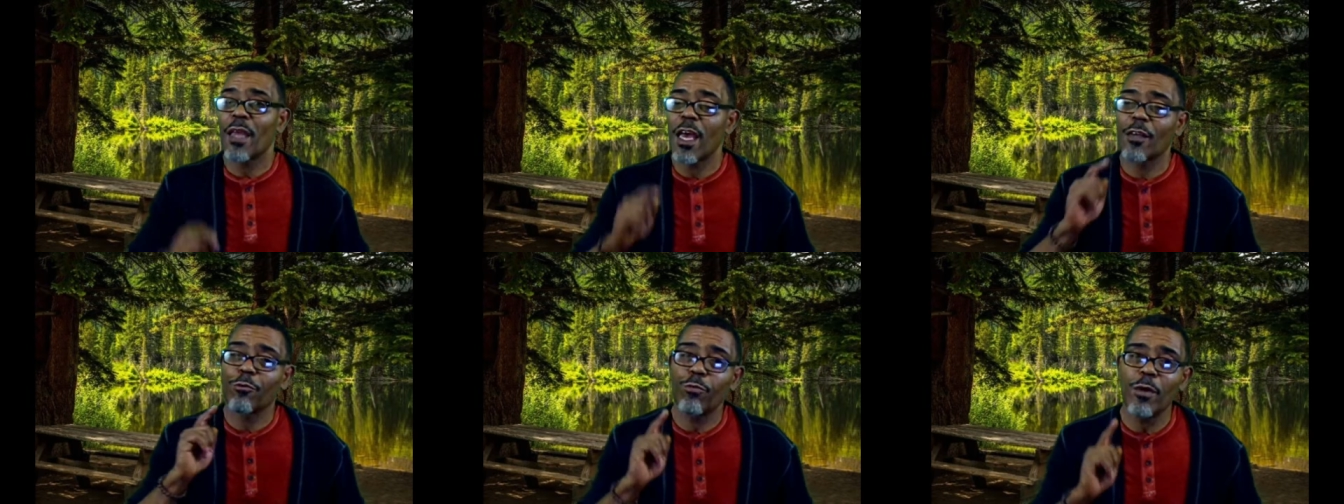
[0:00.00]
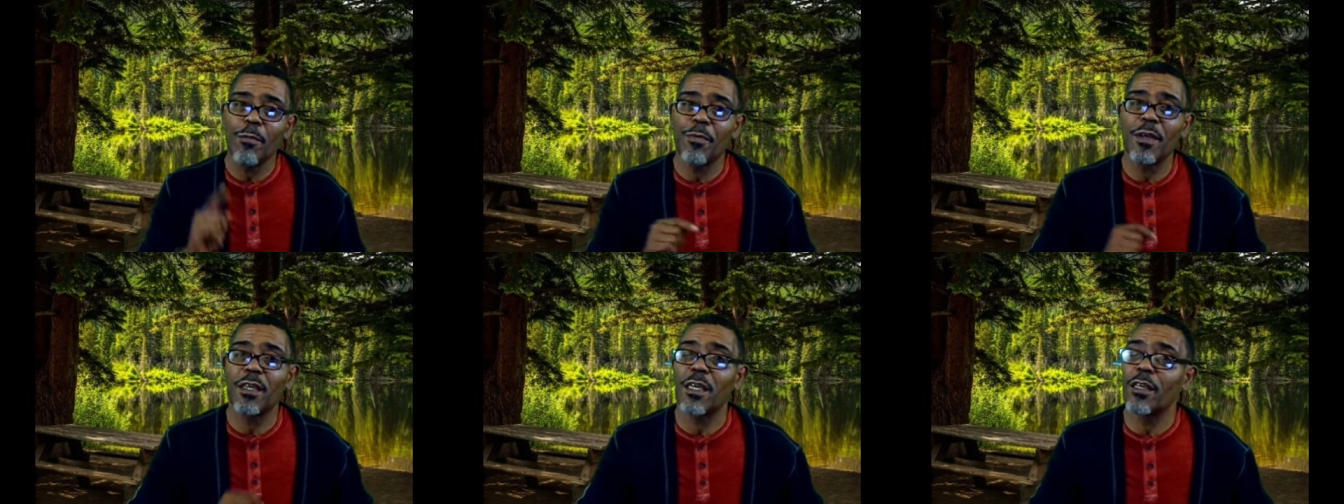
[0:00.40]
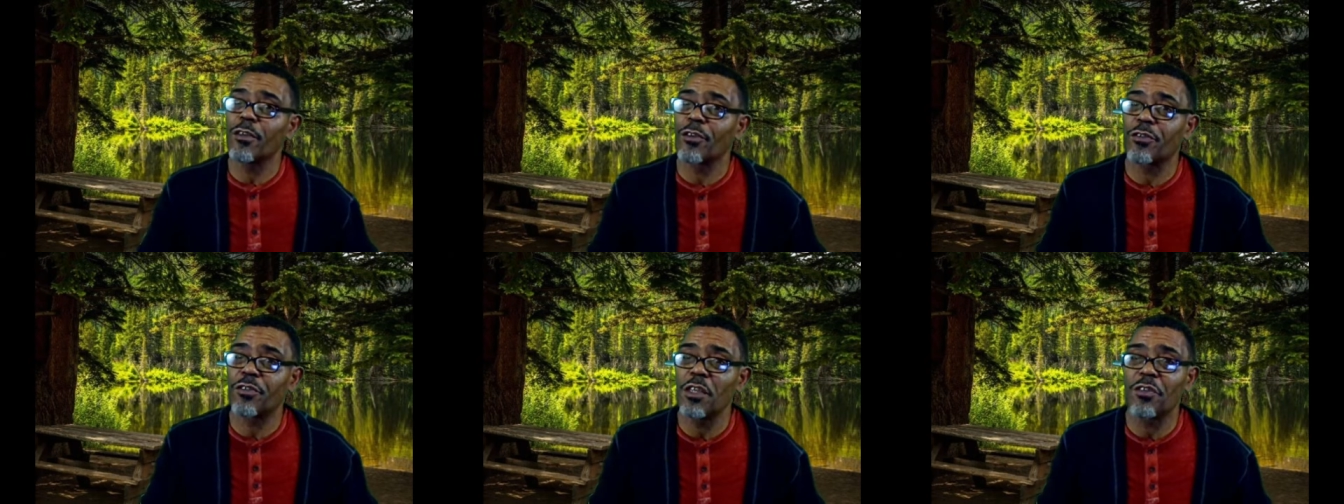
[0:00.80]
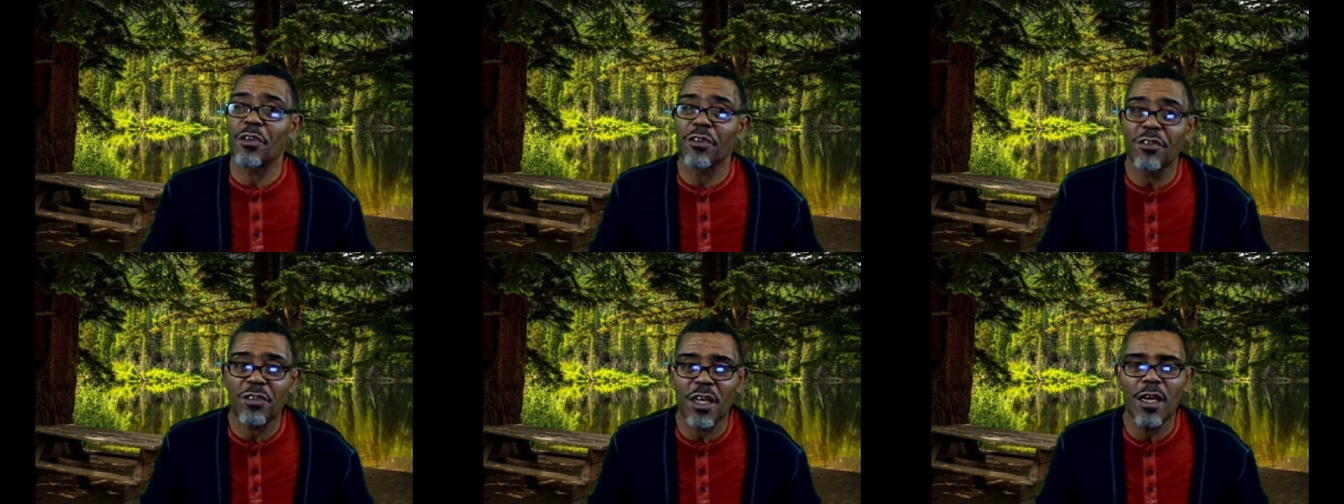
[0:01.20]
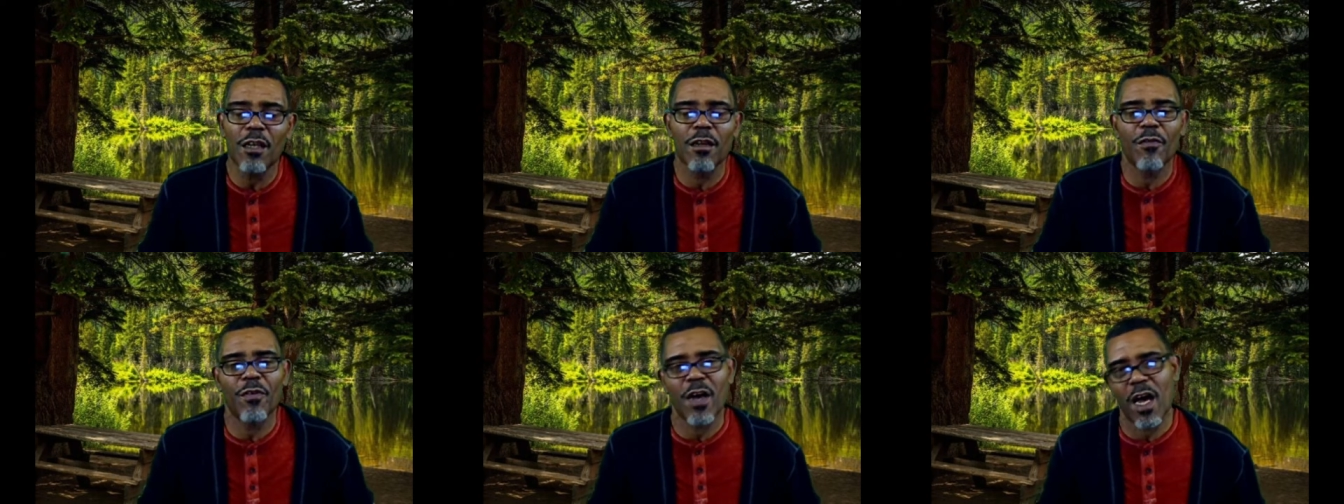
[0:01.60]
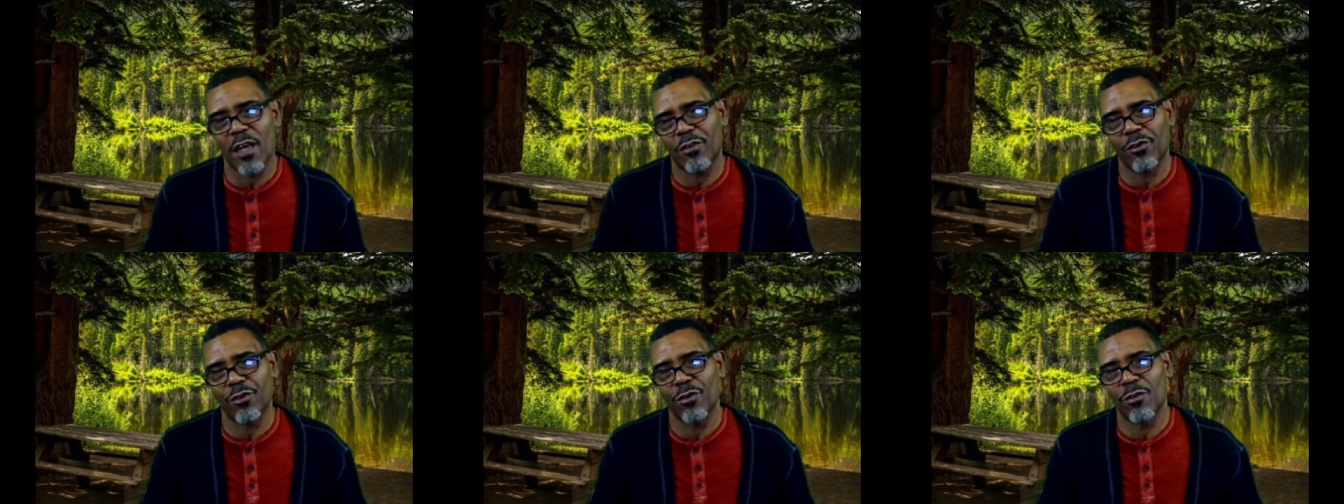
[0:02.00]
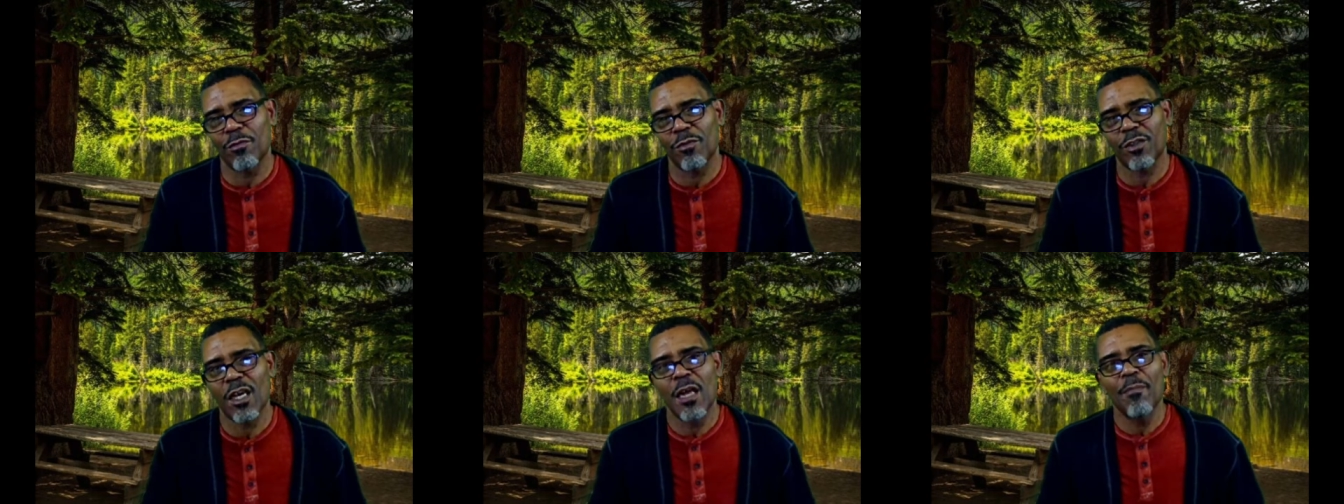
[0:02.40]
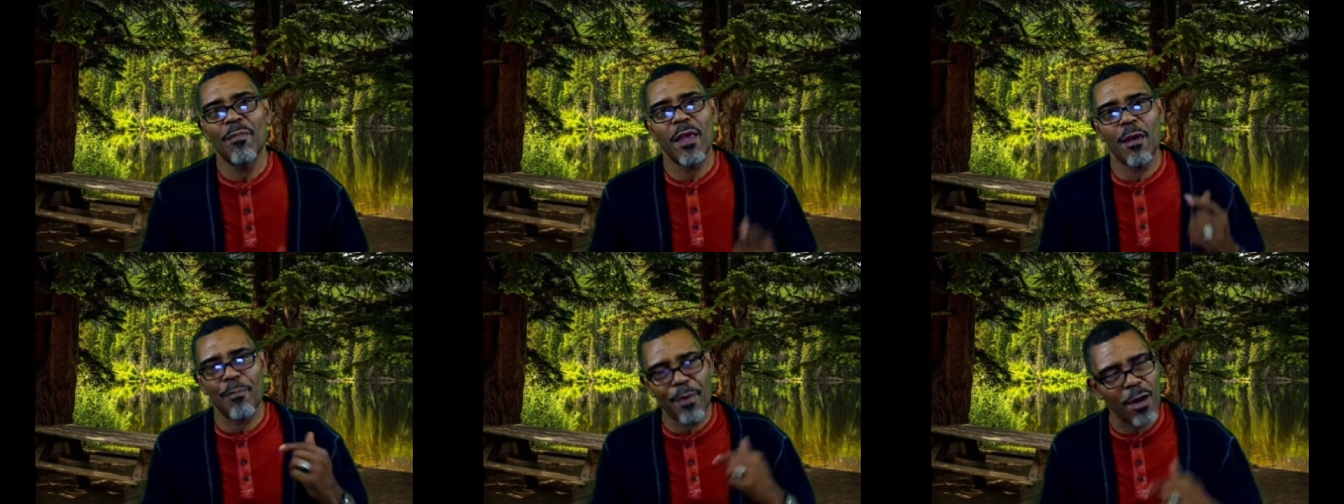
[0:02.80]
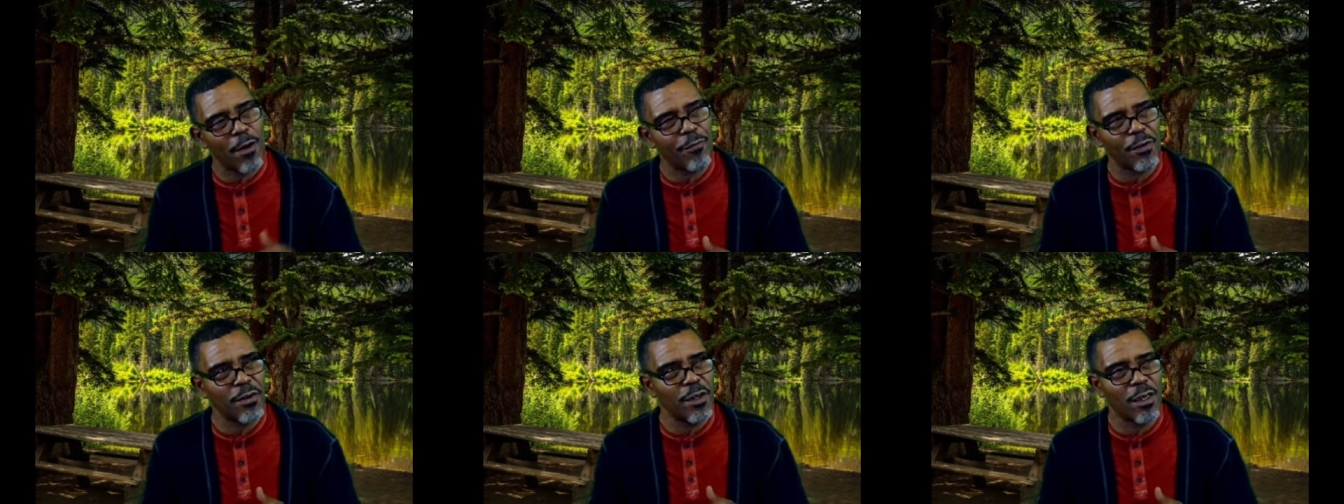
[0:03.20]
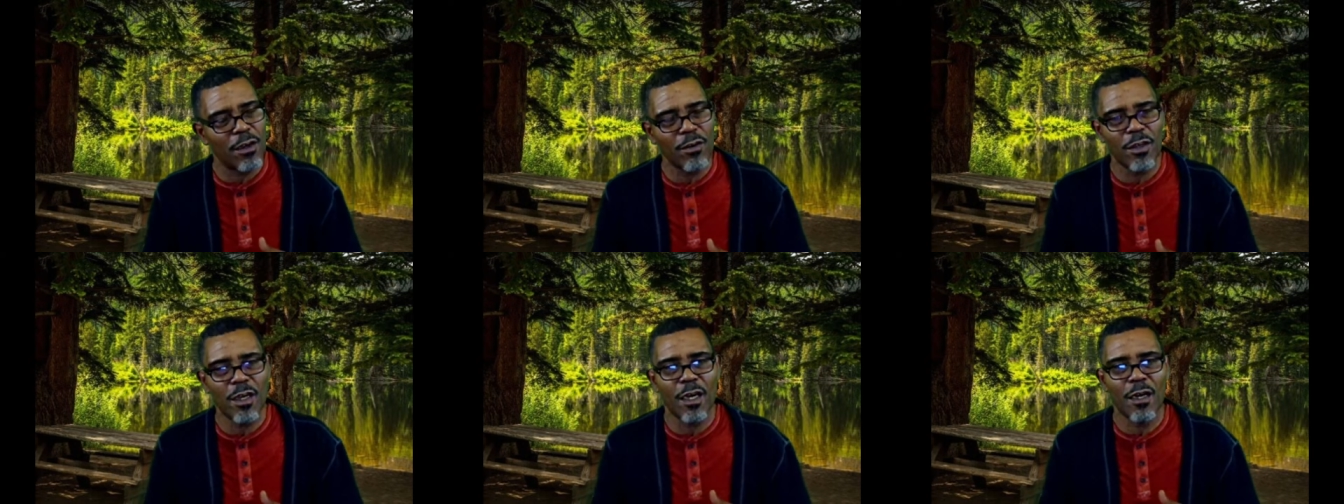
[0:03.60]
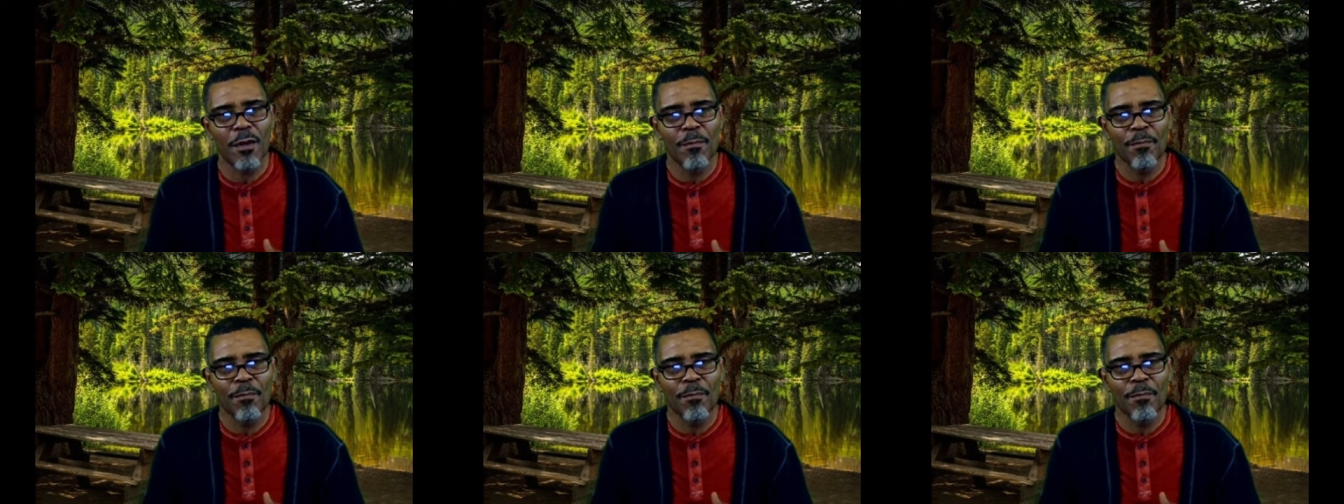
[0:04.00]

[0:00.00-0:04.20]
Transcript: as we begin to see the sale of costumes and paraphernalia